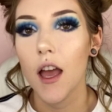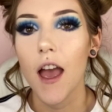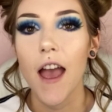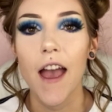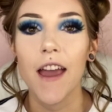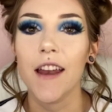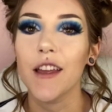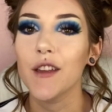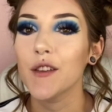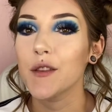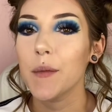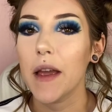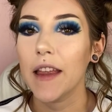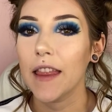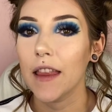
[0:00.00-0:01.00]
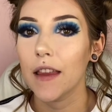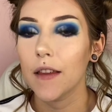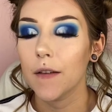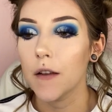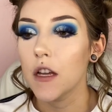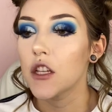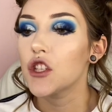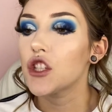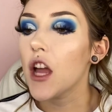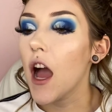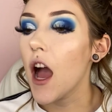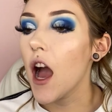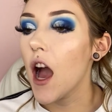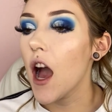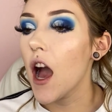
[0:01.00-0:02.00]
and I use my shut
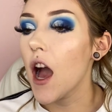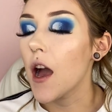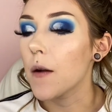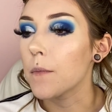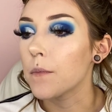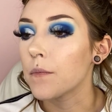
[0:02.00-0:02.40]
up,